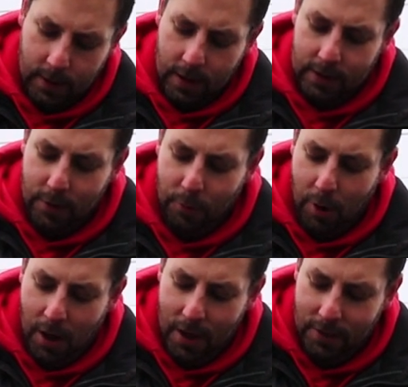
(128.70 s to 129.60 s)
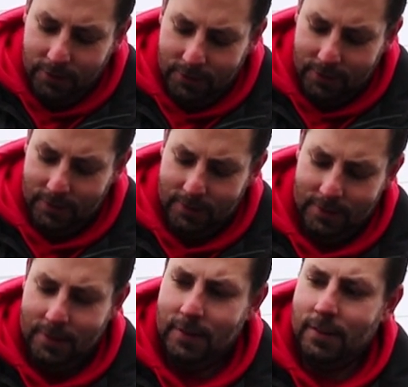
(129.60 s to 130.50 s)
And it was
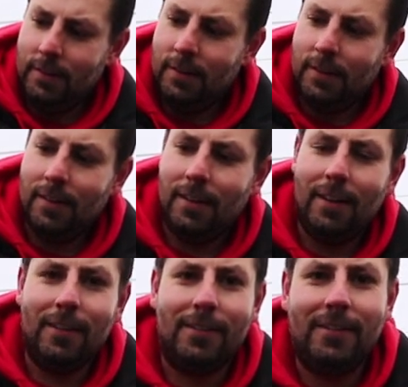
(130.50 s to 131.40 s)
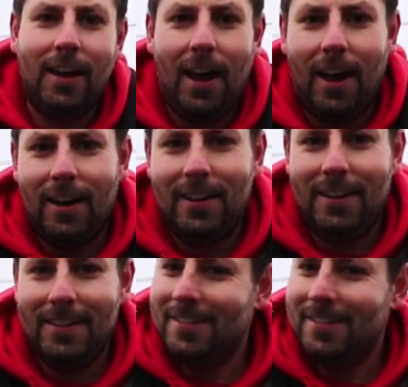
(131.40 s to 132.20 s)
uh. sock.